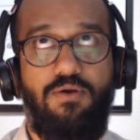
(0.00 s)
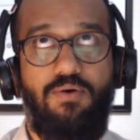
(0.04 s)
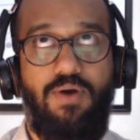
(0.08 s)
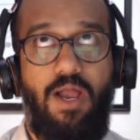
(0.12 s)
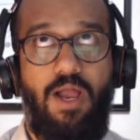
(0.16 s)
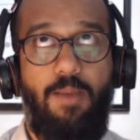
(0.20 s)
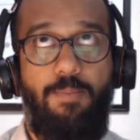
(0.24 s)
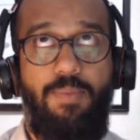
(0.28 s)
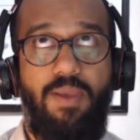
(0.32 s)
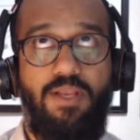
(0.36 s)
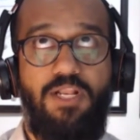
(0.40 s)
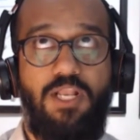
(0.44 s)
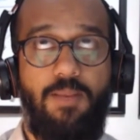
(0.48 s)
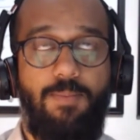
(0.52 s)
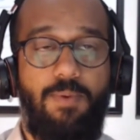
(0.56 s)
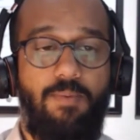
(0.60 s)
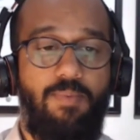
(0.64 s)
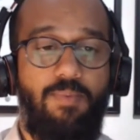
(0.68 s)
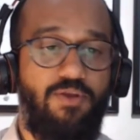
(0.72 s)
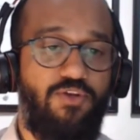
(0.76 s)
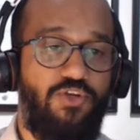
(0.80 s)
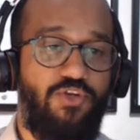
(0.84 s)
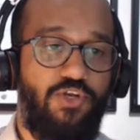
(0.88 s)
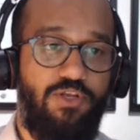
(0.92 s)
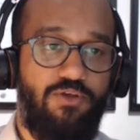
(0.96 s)
I picked up a
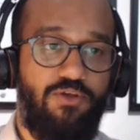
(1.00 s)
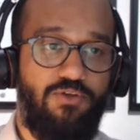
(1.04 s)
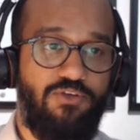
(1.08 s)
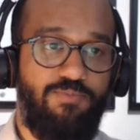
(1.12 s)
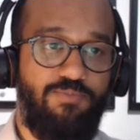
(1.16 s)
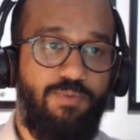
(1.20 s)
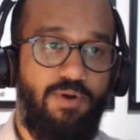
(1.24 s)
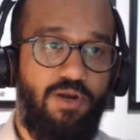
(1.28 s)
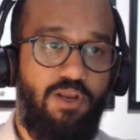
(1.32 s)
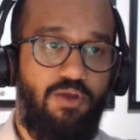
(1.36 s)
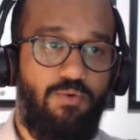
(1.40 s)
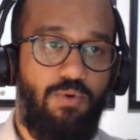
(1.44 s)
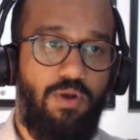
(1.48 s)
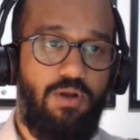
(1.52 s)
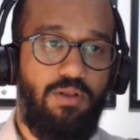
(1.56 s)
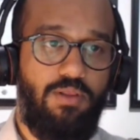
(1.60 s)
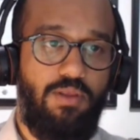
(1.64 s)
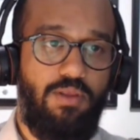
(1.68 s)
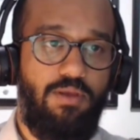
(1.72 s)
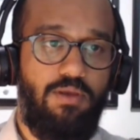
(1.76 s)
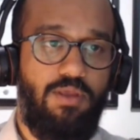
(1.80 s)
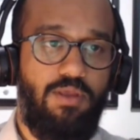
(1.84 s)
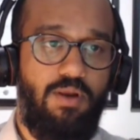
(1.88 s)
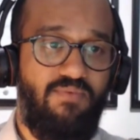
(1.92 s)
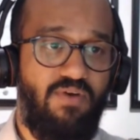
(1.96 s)
bunch of deals pretty
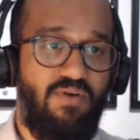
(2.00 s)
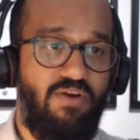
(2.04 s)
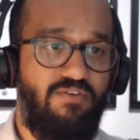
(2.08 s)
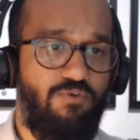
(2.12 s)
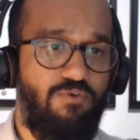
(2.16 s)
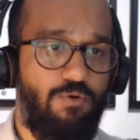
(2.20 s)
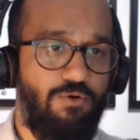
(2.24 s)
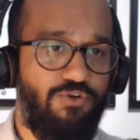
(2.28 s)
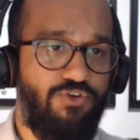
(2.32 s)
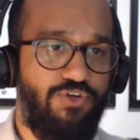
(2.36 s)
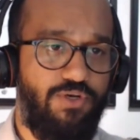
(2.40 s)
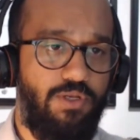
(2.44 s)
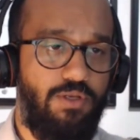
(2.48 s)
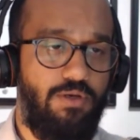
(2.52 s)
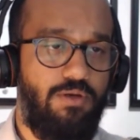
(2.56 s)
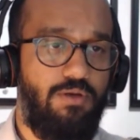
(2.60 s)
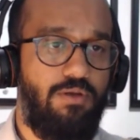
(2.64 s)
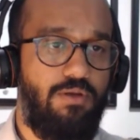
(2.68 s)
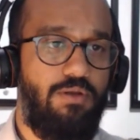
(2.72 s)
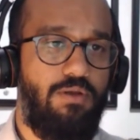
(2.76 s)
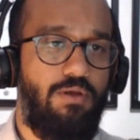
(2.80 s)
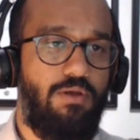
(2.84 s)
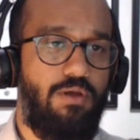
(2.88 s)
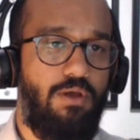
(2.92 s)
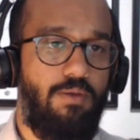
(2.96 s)
quickly, and I'm very fortunate,
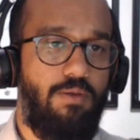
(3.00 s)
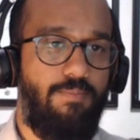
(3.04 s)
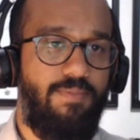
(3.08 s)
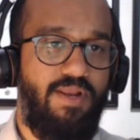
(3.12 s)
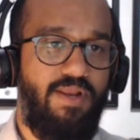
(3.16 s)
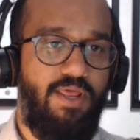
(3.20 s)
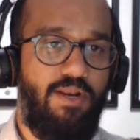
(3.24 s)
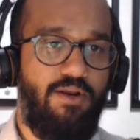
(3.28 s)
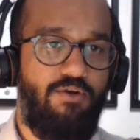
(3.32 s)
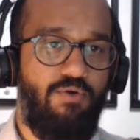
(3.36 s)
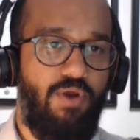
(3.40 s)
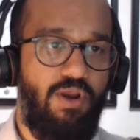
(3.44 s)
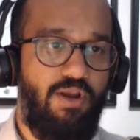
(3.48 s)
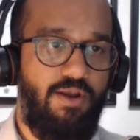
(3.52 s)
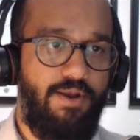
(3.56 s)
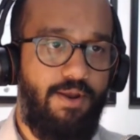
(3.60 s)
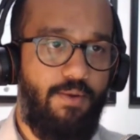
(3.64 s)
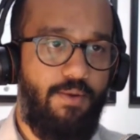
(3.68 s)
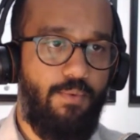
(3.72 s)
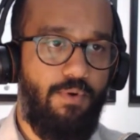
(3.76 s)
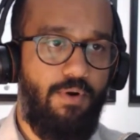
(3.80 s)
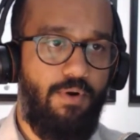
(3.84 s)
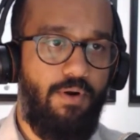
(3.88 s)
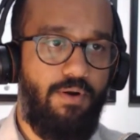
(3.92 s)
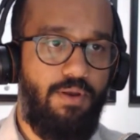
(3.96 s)
and had a great
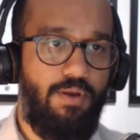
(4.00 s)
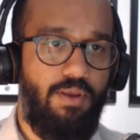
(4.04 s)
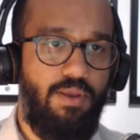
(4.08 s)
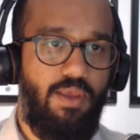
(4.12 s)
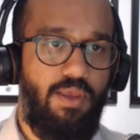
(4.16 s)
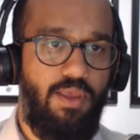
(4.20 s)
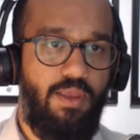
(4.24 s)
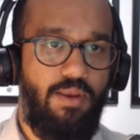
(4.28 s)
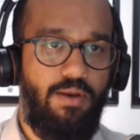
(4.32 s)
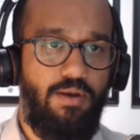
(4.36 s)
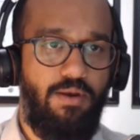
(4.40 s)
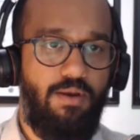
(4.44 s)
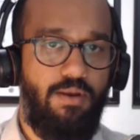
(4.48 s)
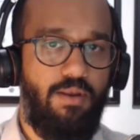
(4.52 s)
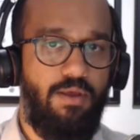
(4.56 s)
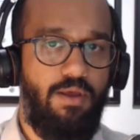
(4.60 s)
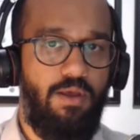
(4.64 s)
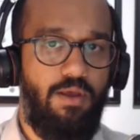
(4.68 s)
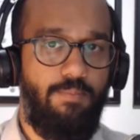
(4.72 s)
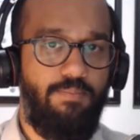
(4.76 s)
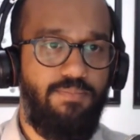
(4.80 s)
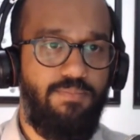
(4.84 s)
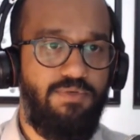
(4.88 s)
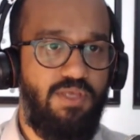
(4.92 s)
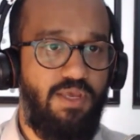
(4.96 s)
network, and
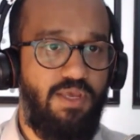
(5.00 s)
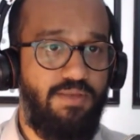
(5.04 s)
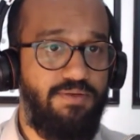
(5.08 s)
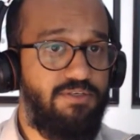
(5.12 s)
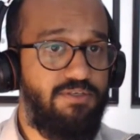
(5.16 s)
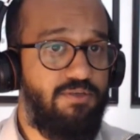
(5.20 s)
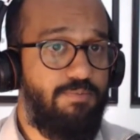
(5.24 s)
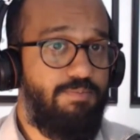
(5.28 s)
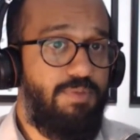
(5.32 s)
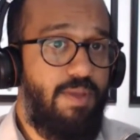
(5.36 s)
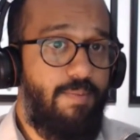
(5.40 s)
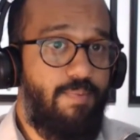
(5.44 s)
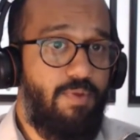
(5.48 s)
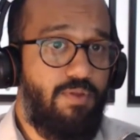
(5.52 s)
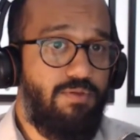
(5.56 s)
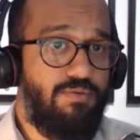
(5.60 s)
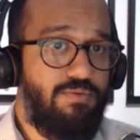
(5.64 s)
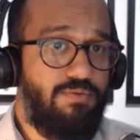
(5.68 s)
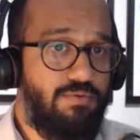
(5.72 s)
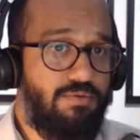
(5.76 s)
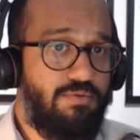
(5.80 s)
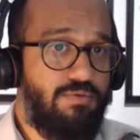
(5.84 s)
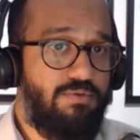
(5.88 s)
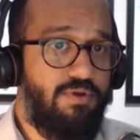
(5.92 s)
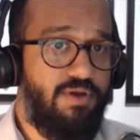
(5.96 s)
some
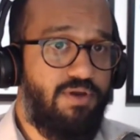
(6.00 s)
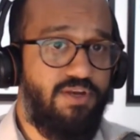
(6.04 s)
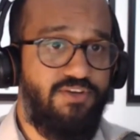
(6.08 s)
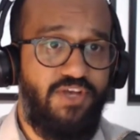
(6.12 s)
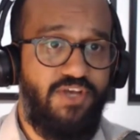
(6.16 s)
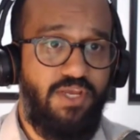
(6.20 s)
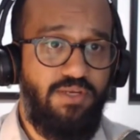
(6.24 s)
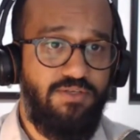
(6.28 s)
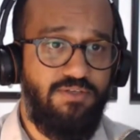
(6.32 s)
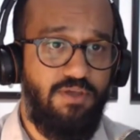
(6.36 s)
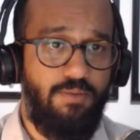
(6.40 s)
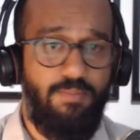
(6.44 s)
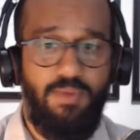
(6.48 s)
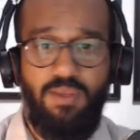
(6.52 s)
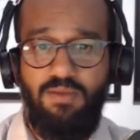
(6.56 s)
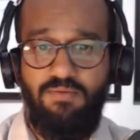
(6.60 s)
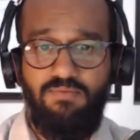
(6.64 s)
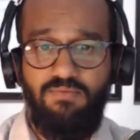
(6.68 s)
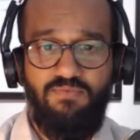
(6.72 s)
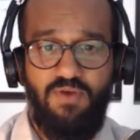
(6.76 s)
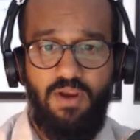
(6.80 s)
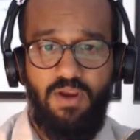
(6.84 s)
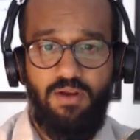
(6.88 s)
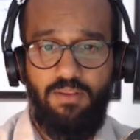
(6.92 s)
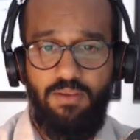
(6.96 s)
people took a chance on me,
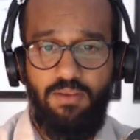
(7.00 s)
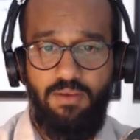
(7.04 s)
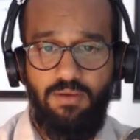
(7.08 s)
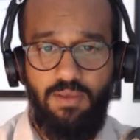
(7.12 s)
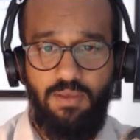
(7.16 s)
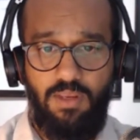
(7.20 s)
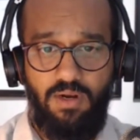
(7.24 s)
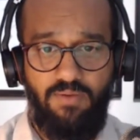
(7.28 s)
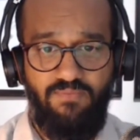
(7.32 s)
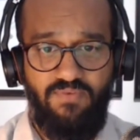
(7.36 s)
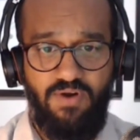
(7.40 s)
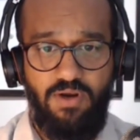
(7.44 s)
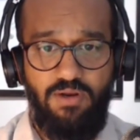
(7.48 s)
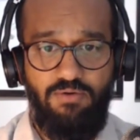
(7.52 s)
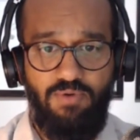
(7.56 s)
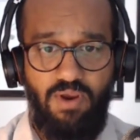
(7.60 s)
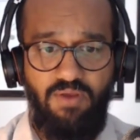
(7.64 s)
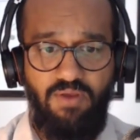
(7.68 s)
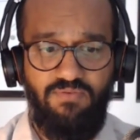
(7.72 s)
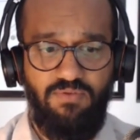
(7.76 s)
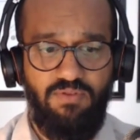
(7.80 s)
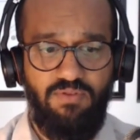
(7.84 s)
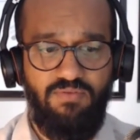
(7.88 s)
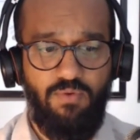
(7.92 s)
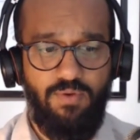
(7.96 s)
frankly, and I'm very
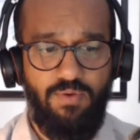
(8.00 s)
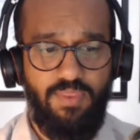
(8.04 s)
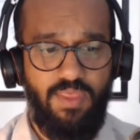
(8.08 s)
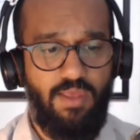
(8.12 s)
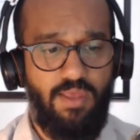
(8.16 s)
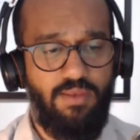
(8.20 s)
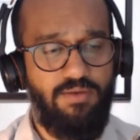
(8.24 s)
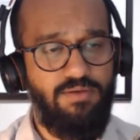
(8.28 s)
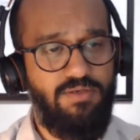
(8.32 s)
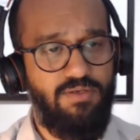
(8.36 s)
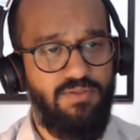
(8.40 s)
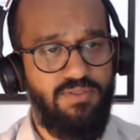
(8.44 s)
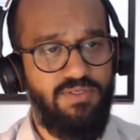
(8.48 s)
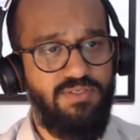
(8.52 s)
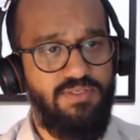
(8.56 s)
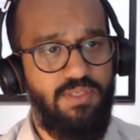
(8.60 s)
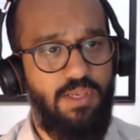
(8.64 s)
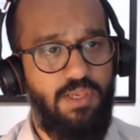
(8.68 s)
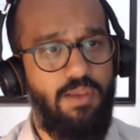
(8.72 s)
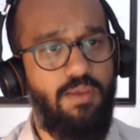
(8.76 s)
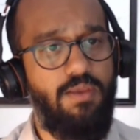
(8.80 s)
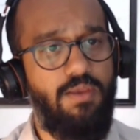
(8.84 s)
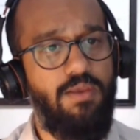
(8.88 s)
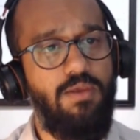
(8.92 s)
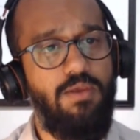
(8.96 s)
grateful for that till this day.